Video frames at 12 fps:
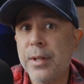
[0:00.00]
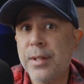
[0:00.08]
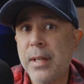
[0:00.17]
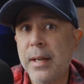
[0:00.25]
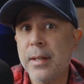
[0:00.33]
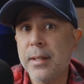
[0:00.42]

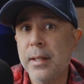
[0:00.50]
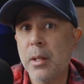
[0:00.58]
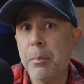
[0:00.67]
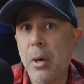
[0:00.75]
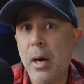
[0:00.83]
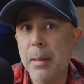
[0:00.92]
settings in the
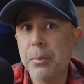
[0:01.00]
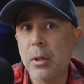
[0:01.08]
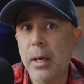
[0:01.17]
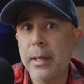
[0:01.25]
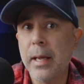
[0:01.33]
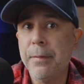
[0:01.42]

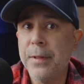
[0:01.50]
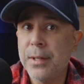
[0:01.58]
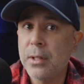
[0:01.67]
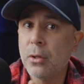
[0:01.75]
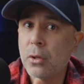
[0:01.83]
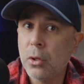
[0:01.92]
pipeline, and
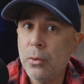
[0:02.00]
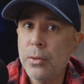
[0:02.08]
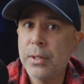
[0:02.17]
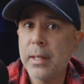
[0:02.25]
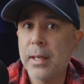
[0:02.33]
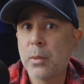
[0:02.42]
this
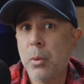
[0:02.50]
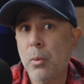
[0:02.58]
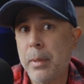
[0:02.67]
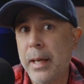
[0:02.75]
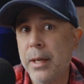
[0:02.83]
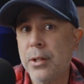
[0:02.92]
includes the export
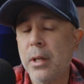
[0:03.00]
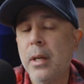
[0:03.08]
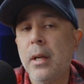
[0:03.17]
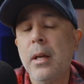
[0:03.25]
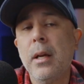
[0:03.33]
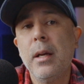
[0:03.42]
page,
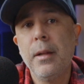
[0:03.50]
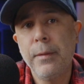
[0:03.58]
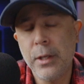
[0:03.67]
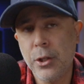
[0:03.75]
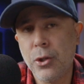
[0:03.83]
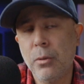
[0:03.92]

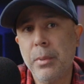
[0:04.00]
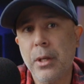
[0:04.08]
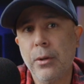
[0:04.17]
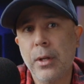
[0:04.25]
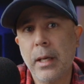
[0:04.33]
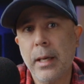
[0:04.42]
then you should be
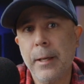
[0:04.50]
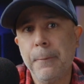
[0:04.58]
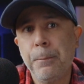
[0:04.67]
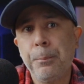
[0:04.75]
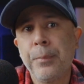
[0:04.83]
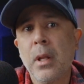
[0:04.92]
okay.
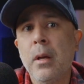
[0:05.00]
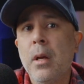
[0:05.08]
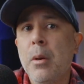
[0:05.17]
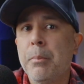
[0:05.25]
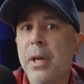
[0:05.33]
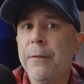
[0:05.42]

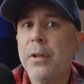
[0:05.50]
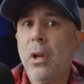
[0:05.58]
But if you're